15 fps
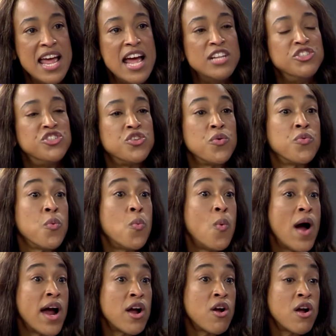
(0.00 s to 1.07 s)
And so the
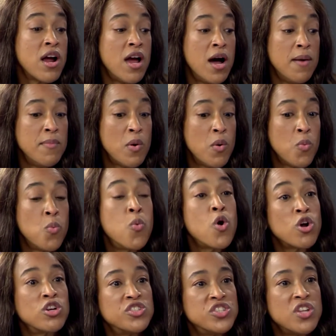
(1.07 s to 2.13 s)
wire um,
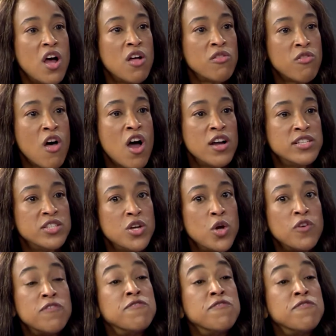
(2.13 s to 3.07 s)
works a lot